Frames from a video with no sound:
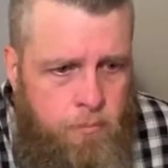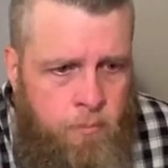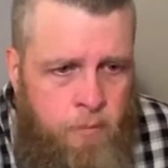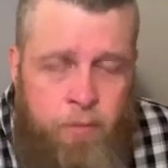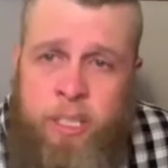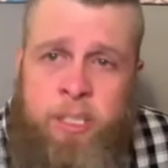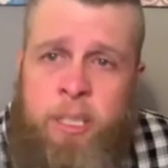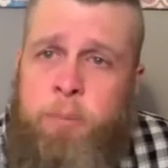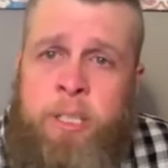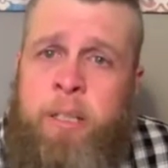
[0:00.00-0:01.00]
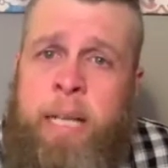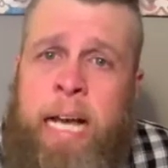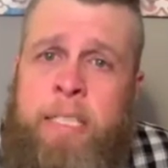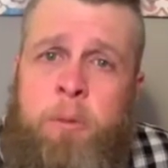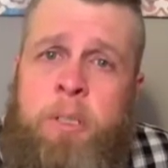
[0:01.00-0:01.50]
Division comes in,
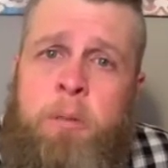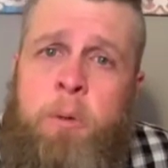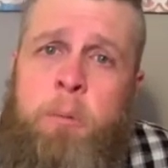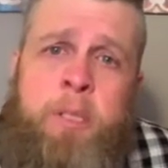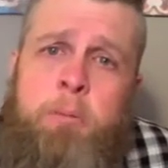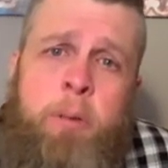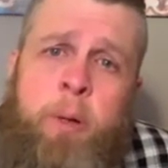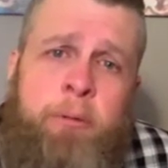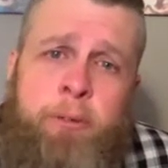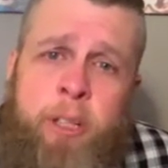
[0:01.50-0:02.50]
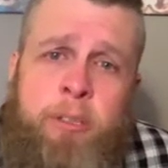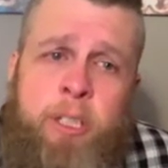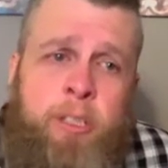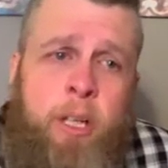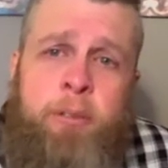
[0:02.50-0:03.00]
guys, when we refuse to
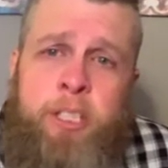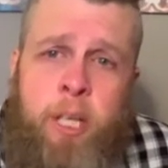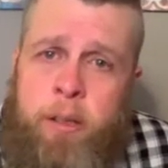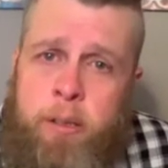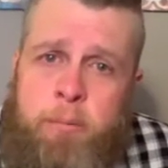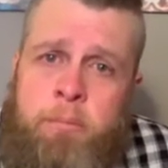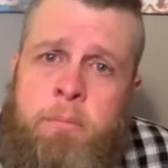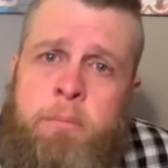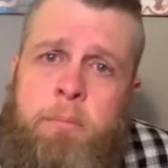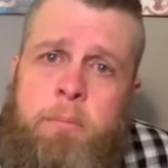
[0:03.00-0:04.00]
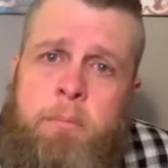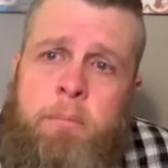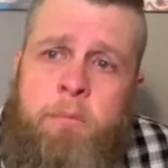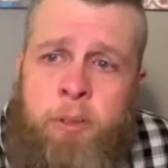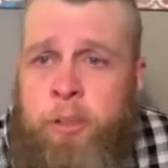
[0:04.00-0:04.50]
serve each other,
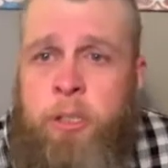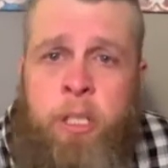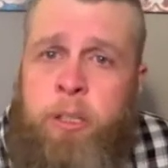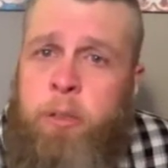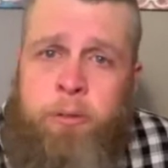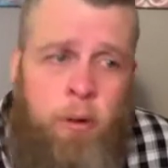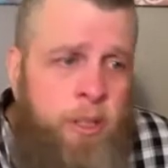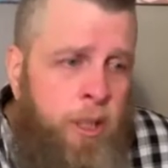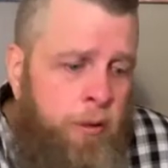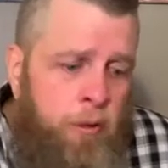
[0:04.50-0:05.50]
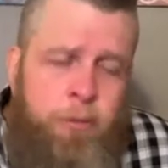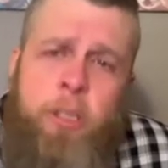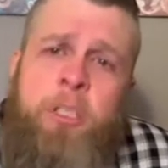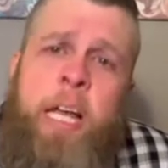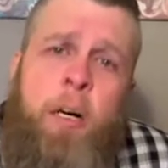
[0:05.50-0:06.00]
refuse to do for each other, refuse
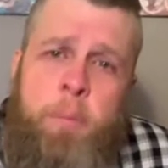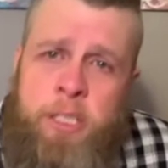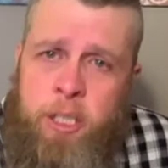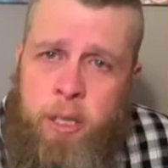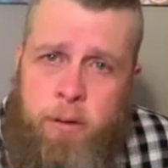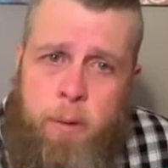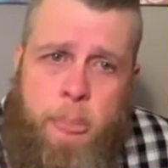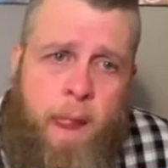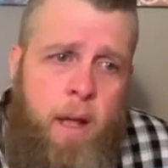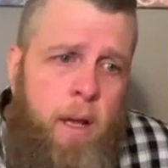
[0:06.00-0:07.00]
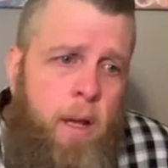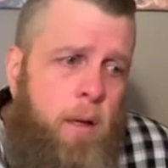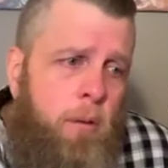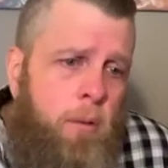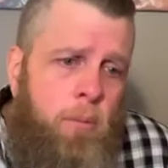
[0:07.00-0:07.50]
to help each other,
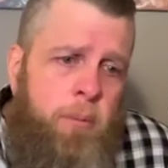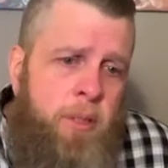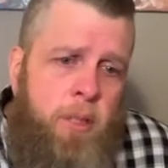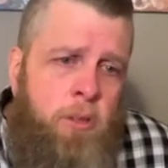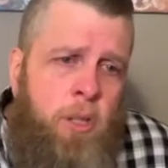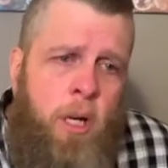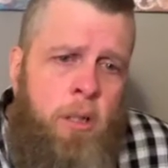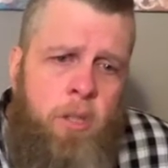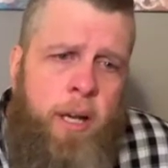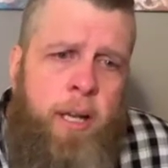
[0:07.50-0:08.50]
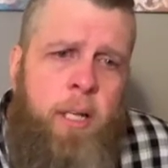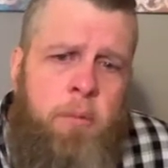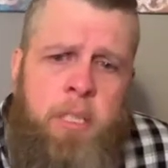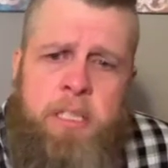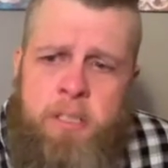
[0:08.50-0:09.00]
when we start dragging up
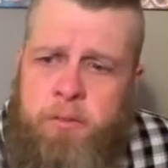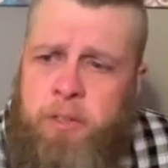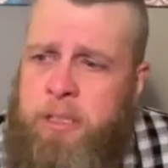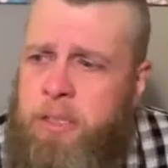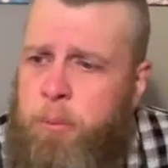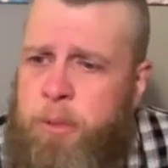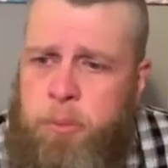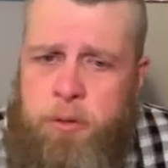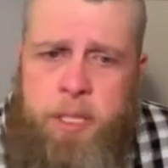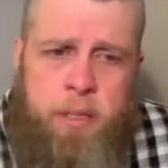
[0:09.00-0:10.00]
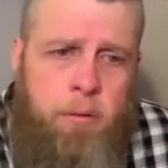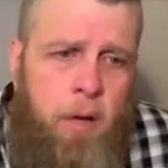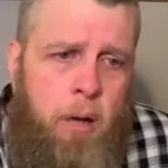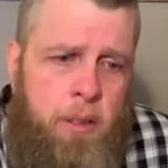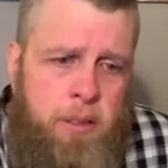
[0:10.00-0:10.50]
lists of things that people did to
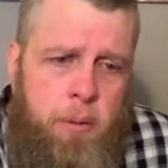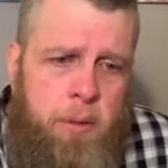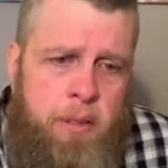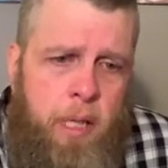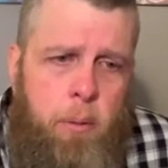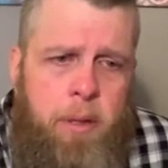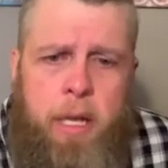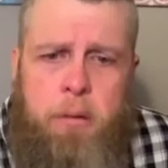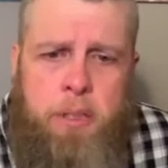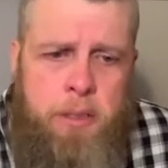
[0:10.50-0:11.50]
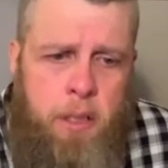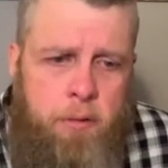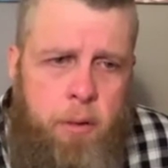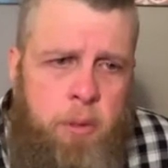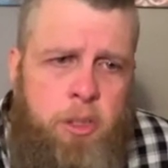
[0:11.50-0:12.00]
wrong us and say, well, they don't deserve
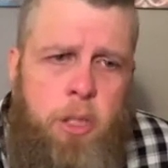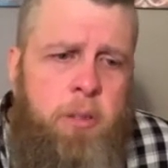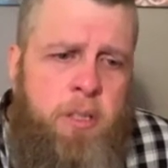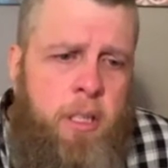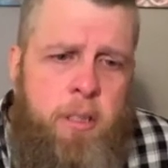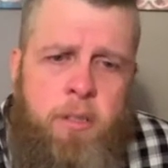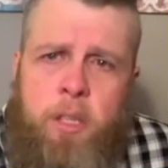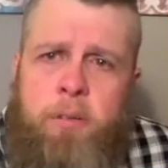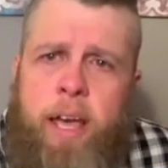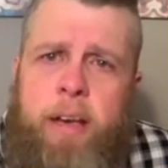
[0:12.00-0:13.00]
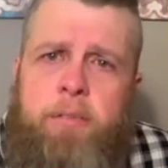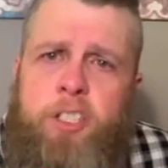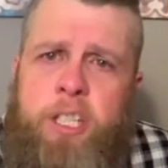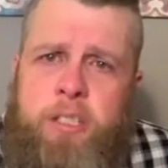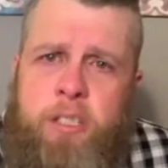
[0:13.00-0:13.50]
it. Well, Judas didn't deserve to have
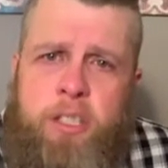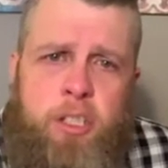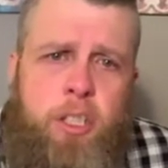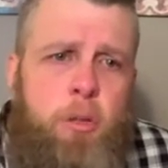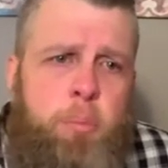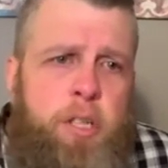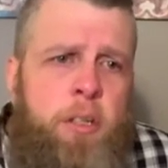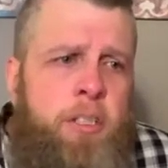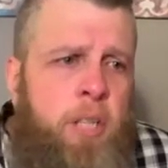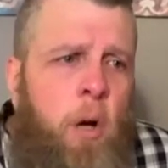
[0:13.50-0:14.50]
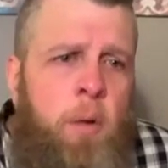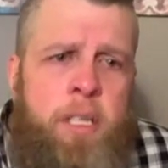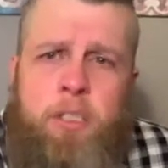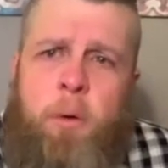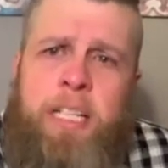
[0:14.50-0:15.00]
Jesus' two purest,
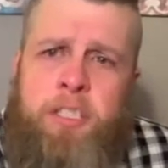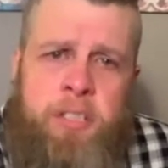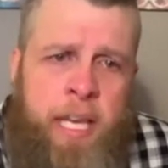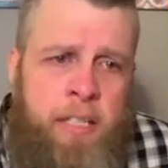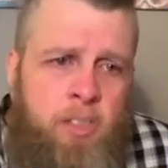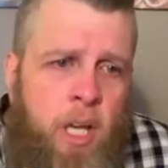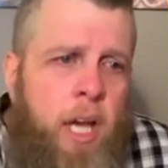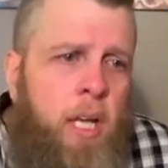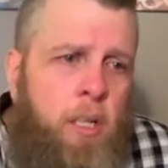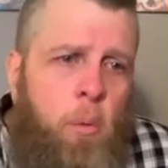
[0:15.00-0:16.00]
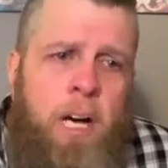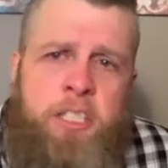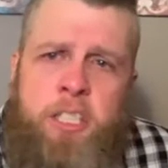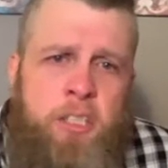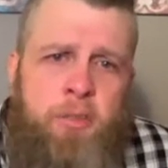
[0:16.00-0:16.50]
holiest, righteous hands to wash
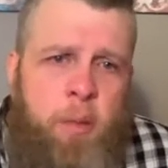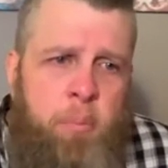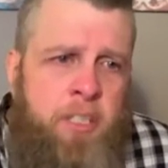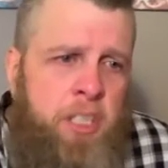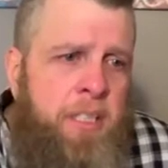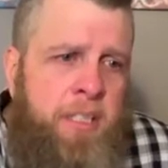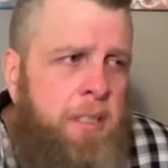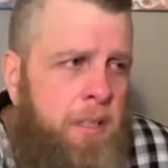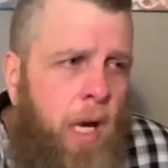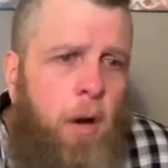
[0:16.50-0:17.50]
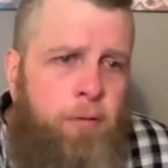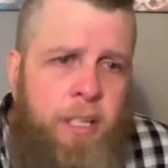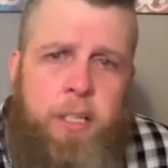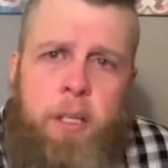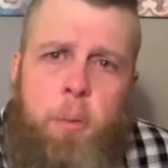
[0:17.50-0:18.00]
his feet, but Jesus saw fit
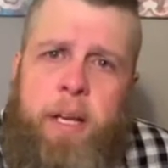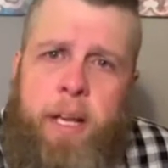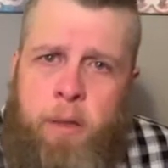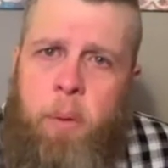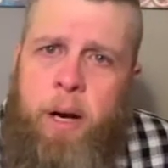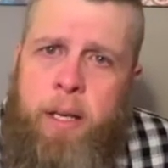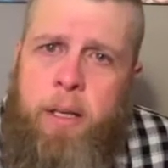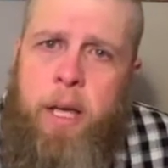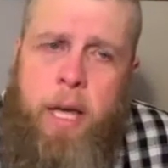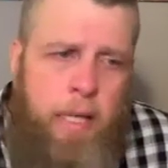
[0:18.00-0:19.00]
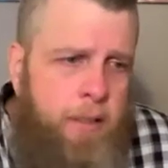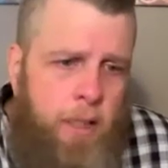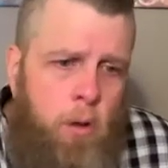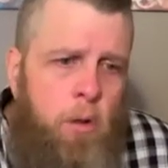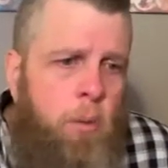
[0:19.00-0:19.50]
to do it anyway. And so
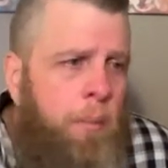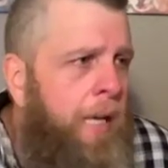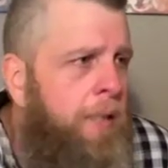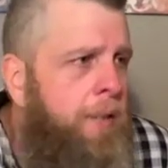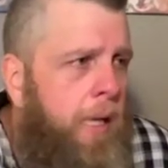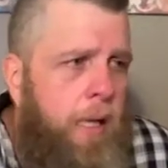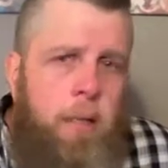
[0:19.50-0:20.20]
who am I to say?